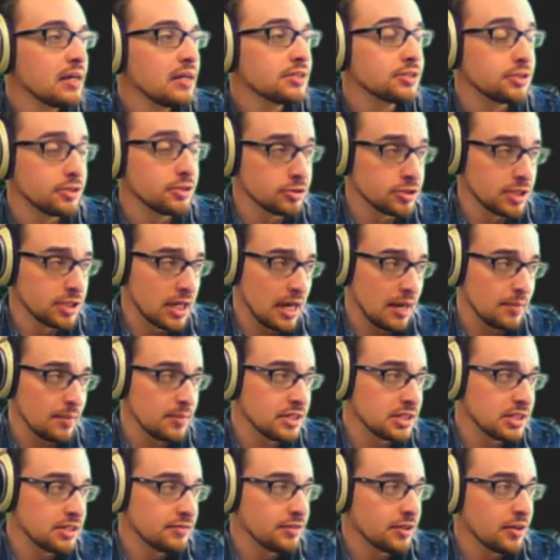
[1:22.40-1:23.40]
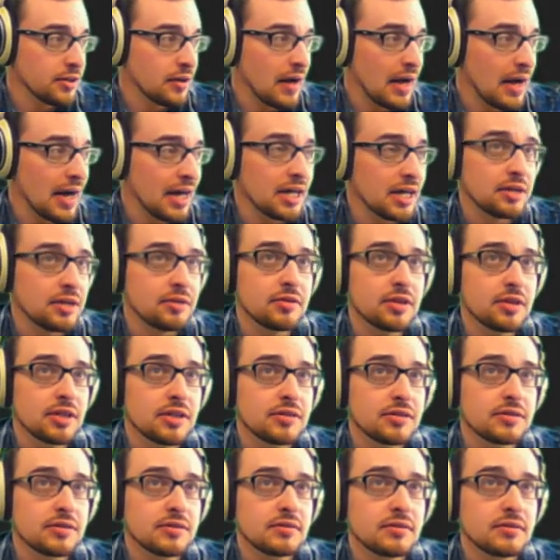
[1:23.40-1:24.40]
So your job is to figure out how to do
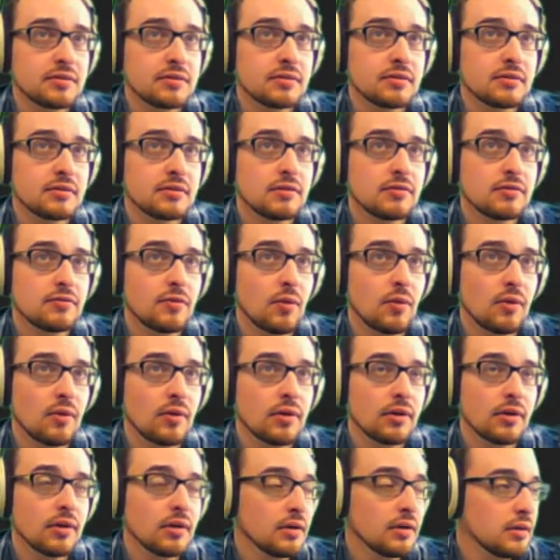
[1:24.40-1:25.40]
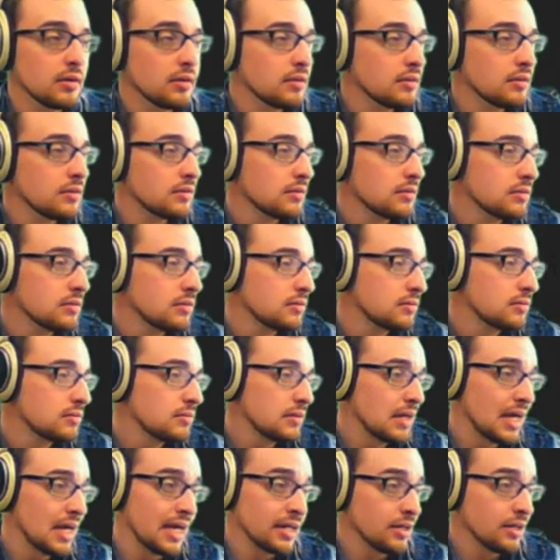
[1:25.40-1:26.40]
this for
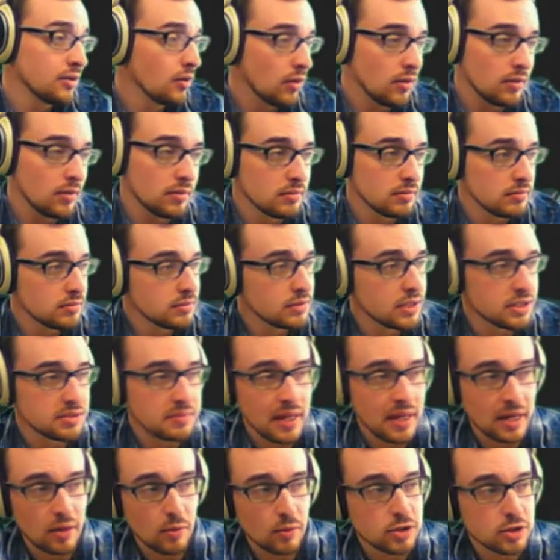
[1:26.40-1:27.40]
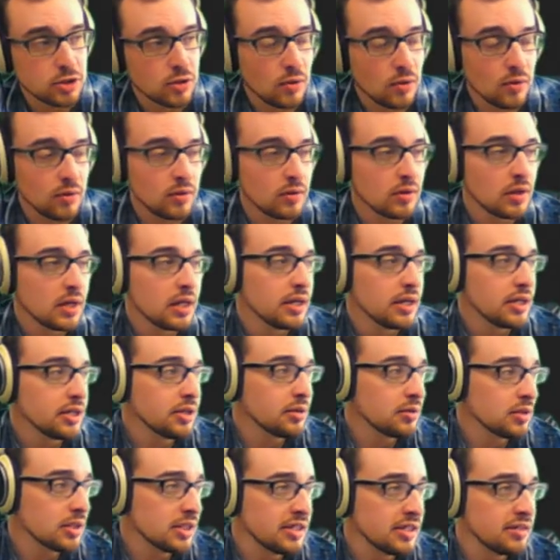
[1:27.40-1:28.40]
any hole. Doesn't matter which hole
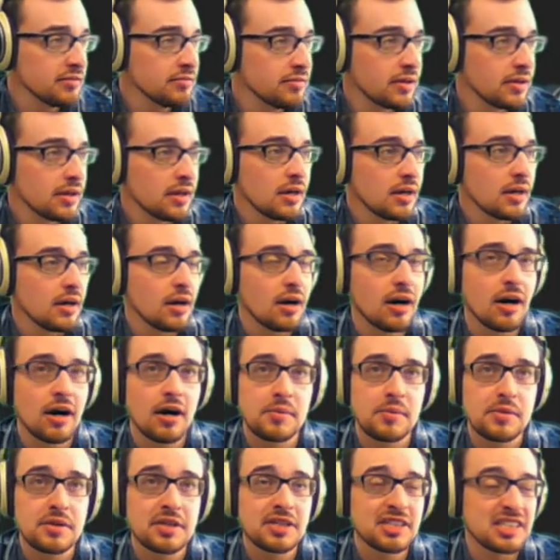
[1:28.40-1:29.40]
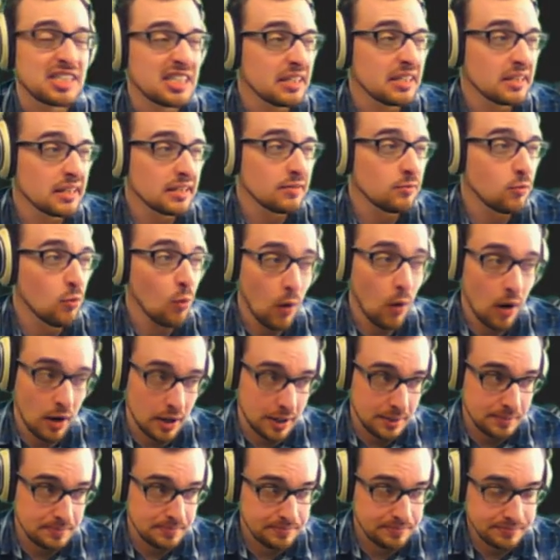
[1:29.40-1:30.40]
you leave. You just need to leave
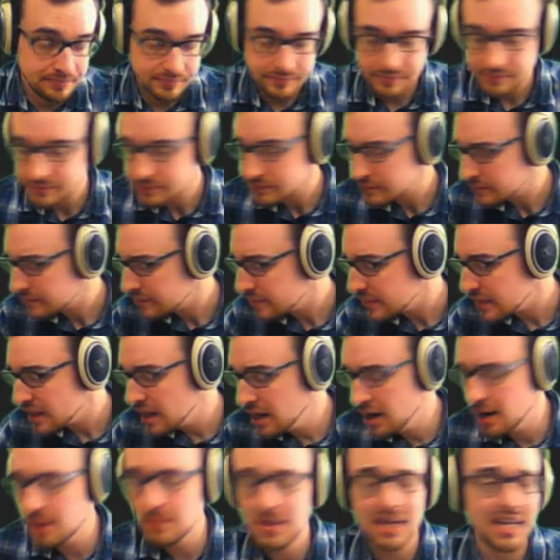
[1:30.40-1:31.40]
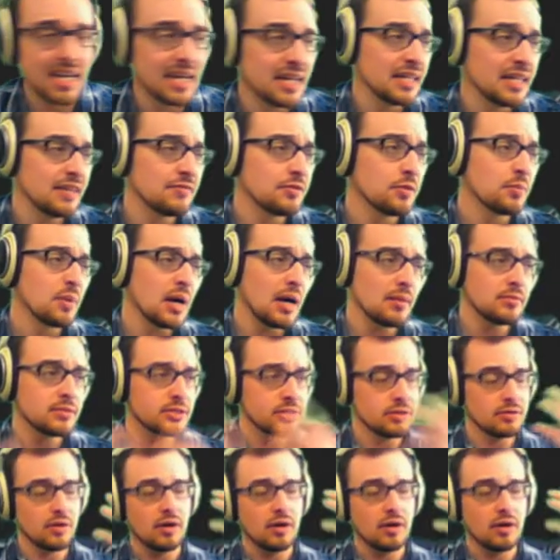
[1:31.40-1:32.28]
one. Again, if the problem's